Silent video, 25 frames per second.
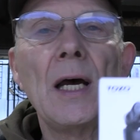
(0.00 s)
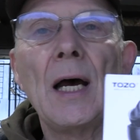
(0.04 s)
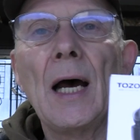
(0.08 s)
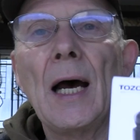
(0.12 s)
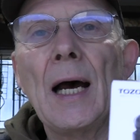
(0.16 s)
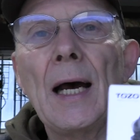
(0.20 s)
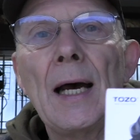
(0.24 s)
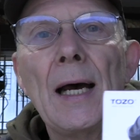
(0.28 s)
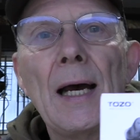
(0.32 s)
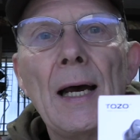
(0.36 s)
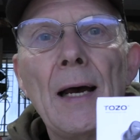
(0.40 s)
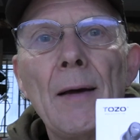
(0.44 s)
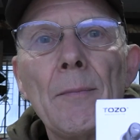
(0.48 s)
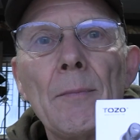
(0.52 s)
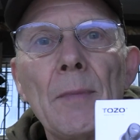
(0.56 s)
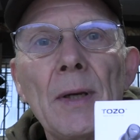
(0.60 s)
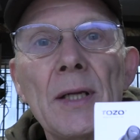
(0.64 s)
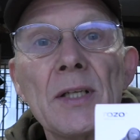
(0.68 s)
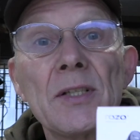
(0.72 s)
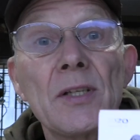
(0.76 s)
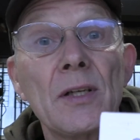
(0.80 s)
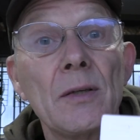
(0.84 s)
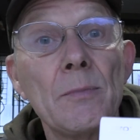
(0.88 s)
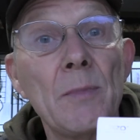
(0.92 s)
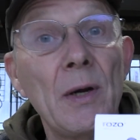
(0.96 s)

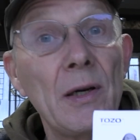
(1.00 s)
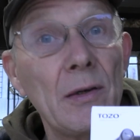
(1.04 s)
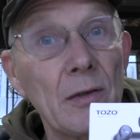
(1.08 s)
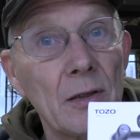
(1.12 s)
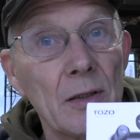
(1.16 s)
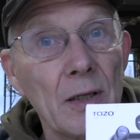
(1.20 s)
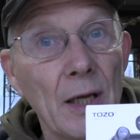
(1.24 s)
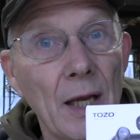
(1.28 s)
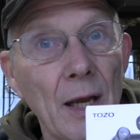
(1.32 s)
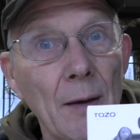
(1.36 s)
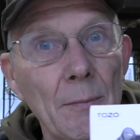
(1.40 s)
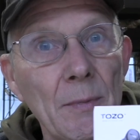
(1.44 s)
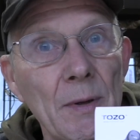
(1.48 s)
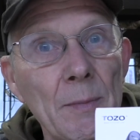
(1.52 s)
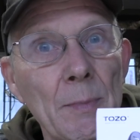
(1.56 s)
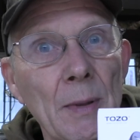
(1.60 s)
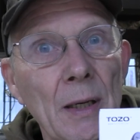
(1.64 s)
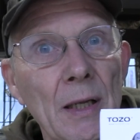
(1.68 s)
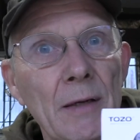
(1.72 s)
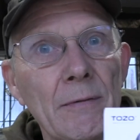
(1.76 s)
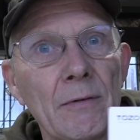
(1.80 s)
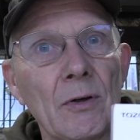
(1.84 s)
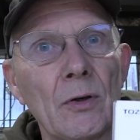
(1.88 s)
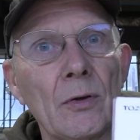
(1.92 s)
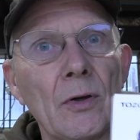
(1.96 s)
It's an American company,
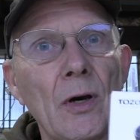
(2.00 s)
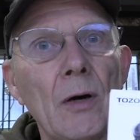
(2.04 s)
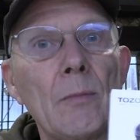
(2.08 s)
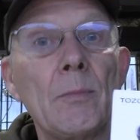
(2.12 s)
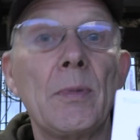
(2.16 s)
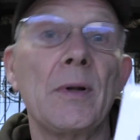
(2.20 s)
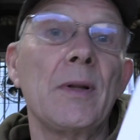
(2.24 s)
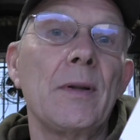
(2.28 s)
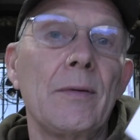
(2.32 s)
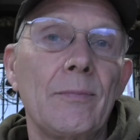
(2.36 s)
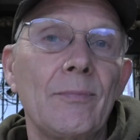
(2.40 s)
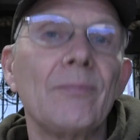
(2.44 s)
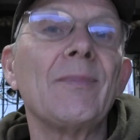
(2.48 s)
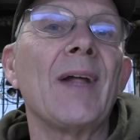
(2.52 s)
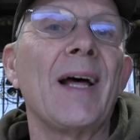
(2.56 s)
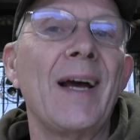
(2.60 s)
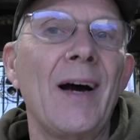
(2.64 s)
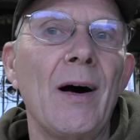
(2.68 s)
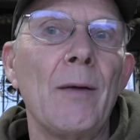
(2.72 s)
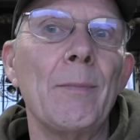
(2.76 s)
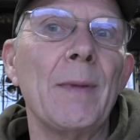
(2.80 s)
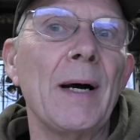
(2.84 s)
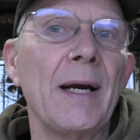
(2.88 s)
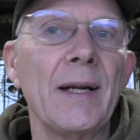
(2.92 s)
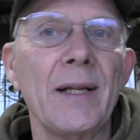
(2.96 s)
believe it or not, but they
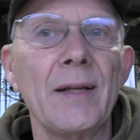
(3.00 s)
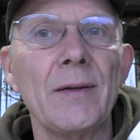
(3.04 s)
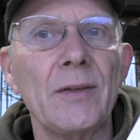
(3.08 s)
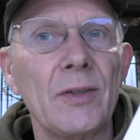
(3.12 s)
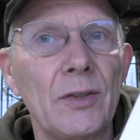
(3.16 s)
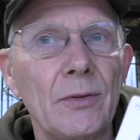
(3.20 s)
are made in